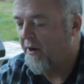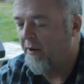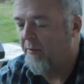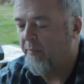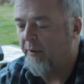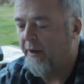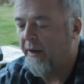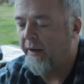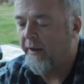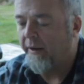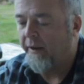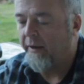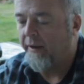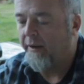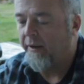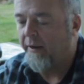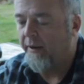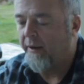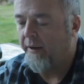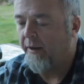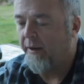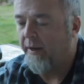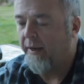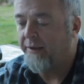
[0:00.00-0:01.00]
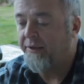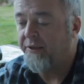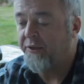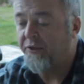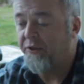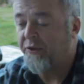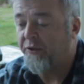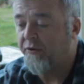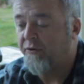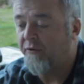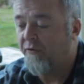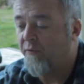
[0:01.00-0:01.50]
but I just
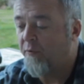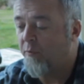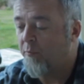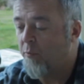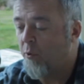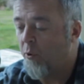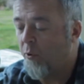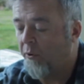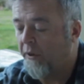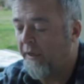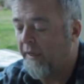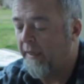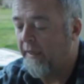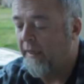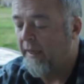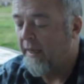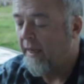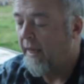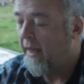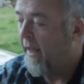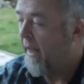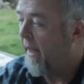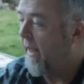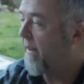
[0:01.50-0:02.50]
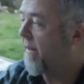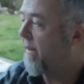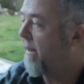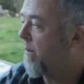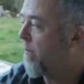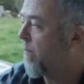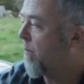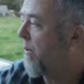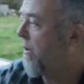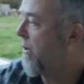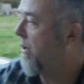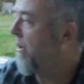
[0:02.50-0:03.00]
use it for molding. And then
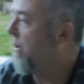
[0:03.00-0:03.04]
we're going to